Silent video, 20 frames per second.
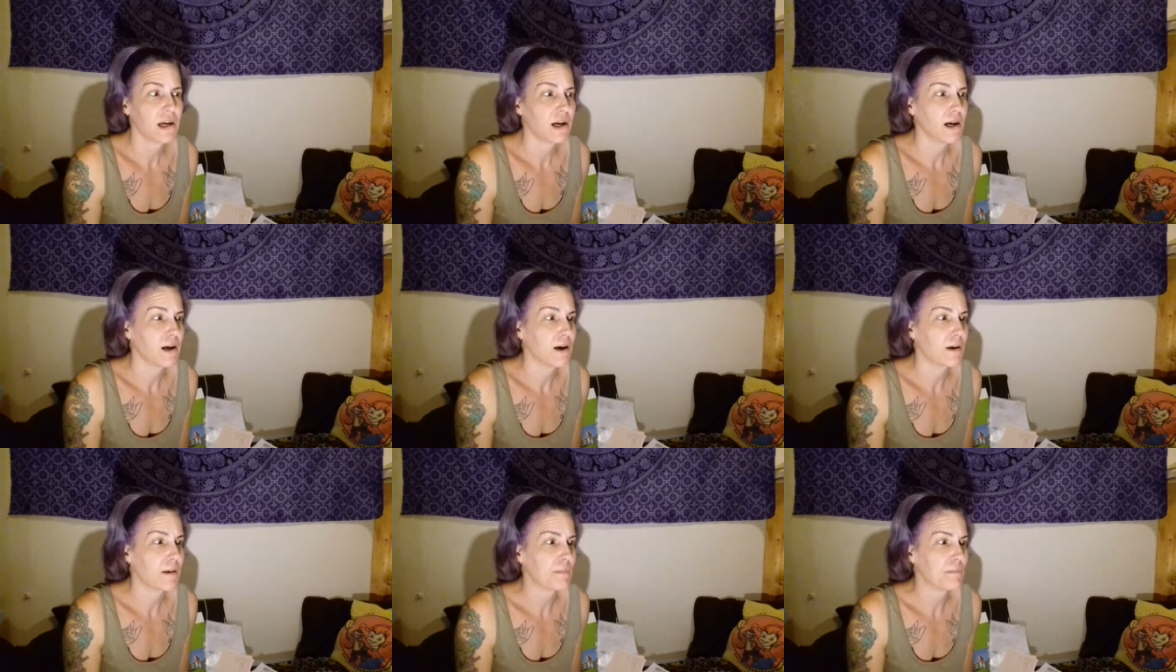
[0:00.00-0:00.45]

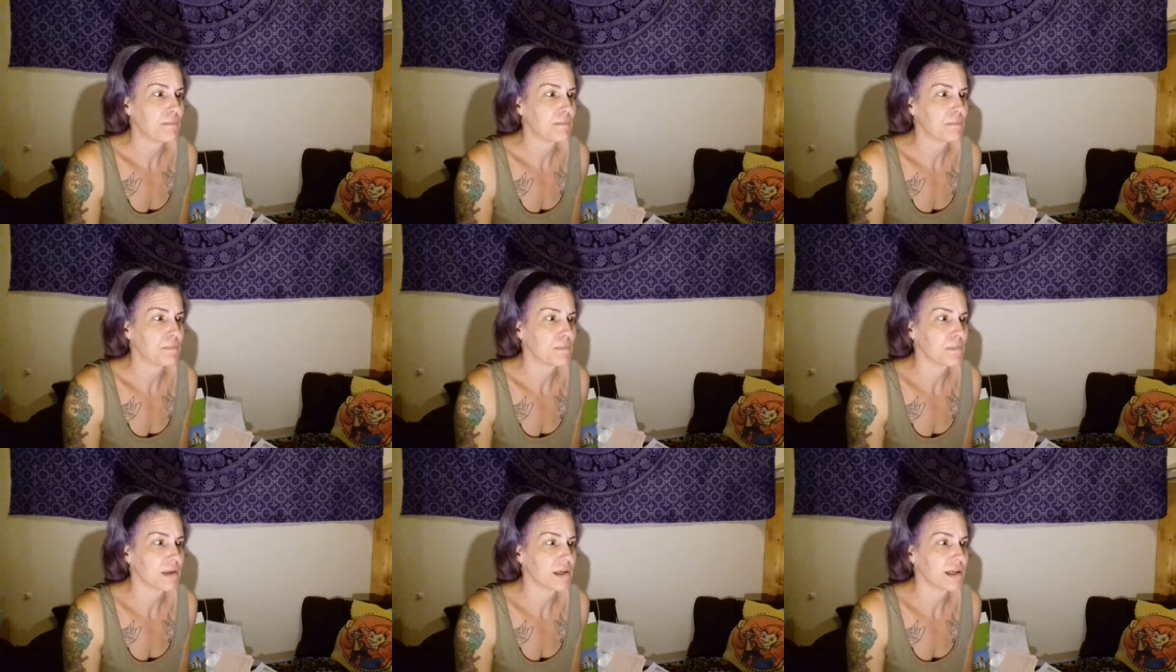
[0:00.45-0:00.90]

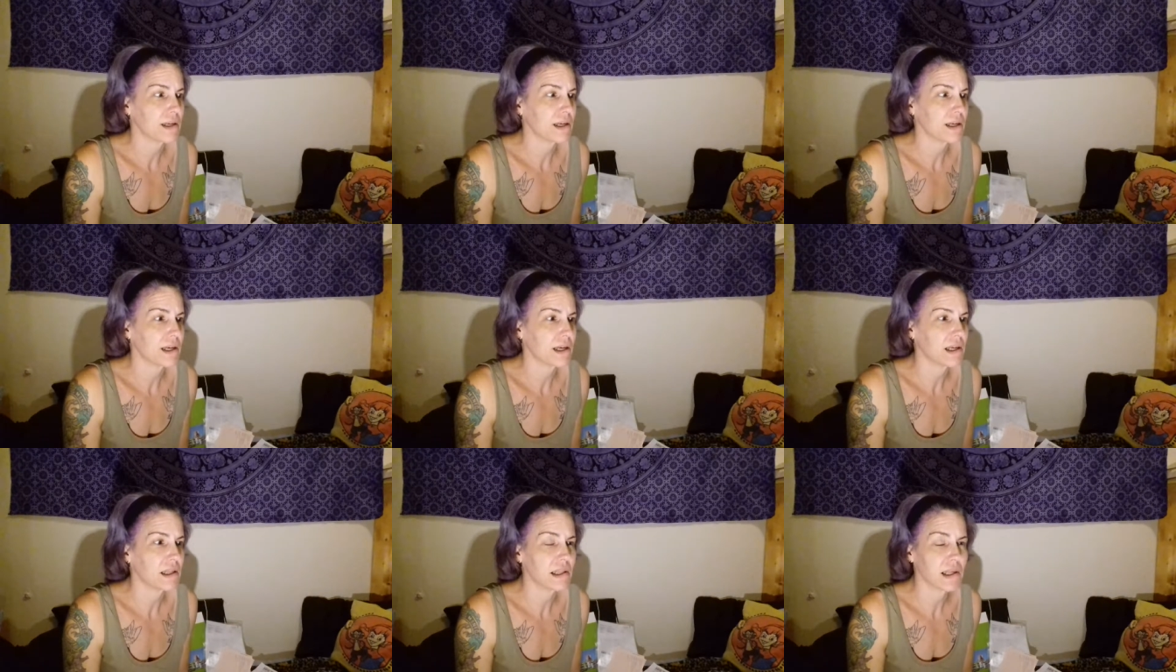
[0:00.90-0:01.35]

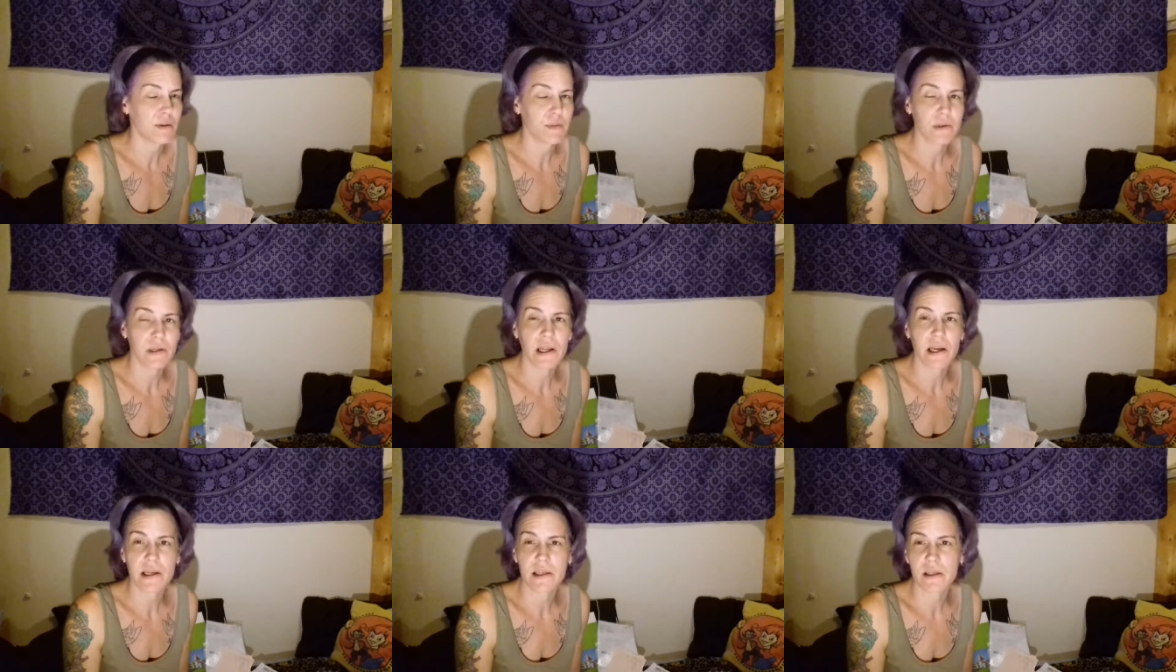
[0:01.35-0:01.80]
and they
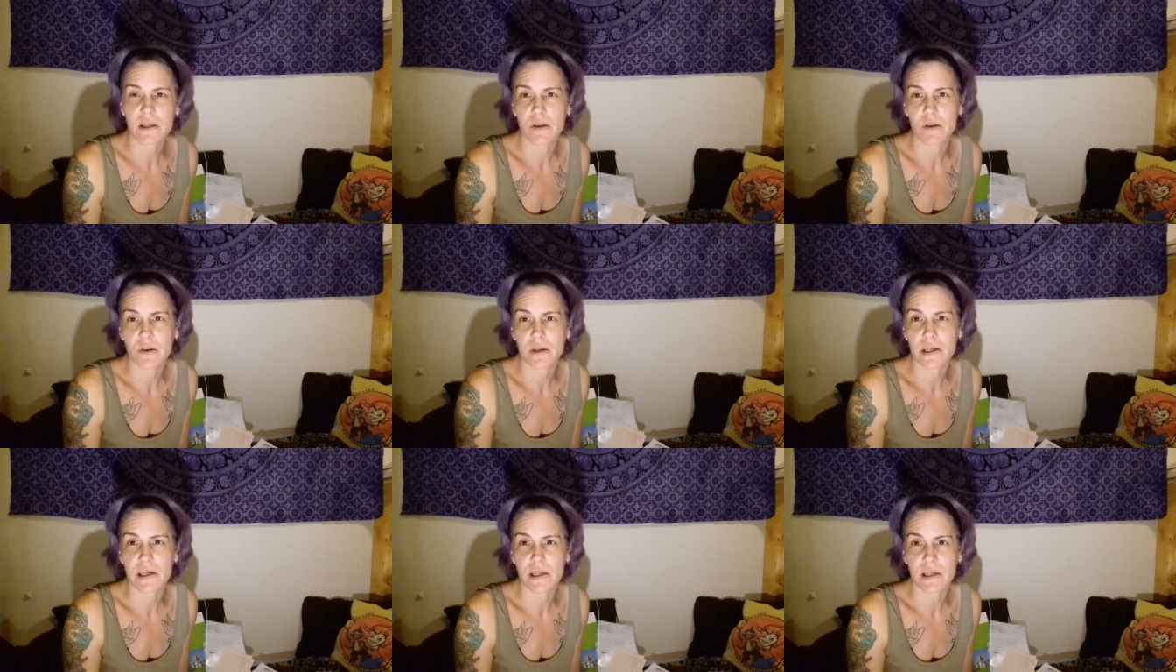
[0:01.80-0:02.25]
would like to
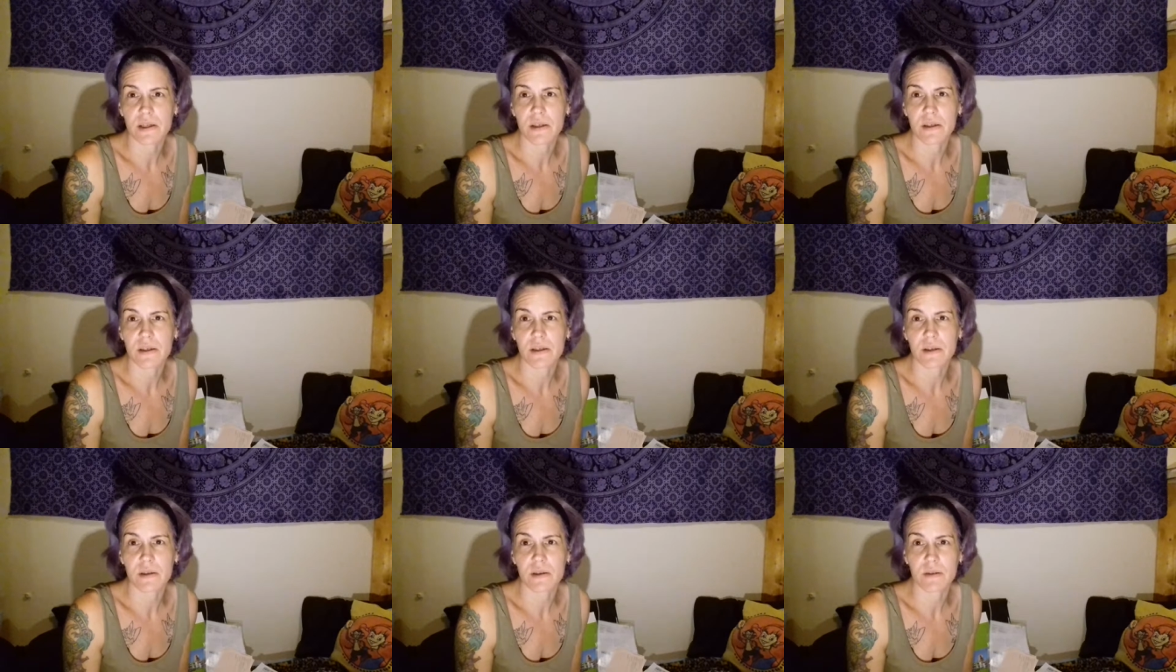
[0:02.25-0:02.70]
look
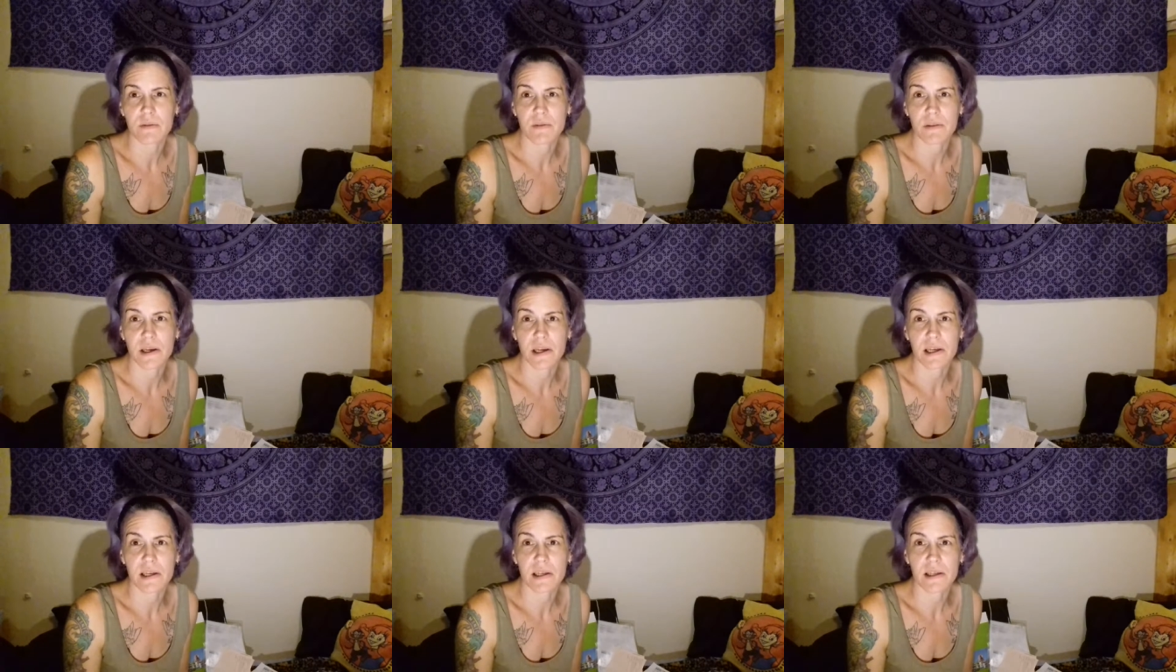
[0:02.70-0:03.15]
into if
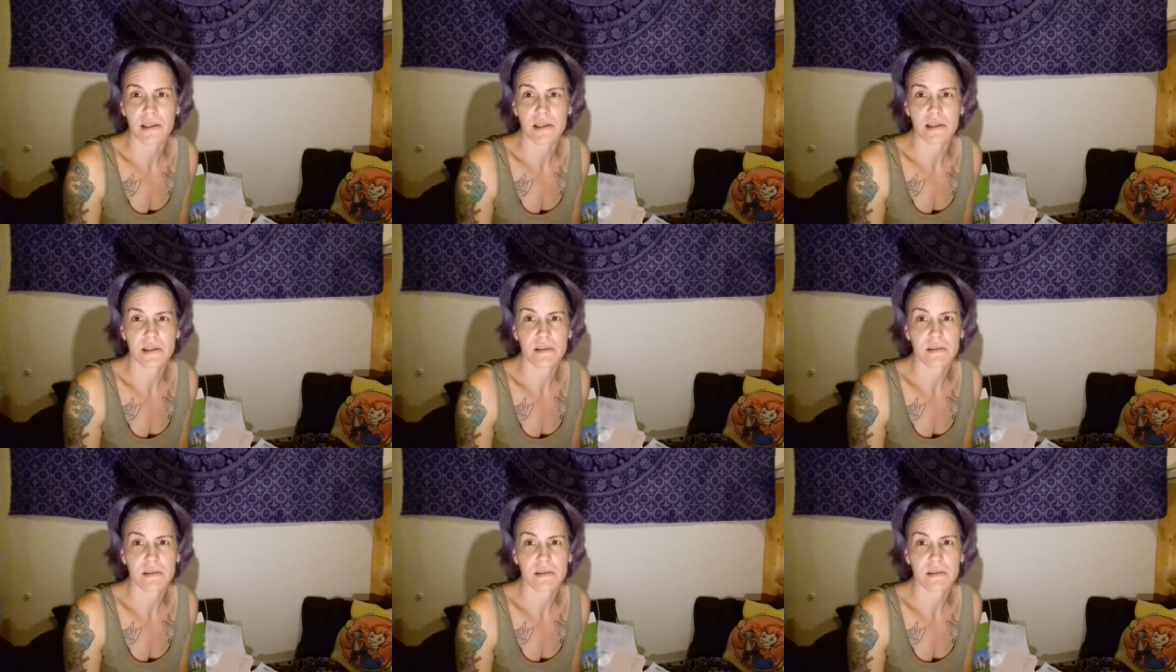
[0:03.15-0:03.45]
they can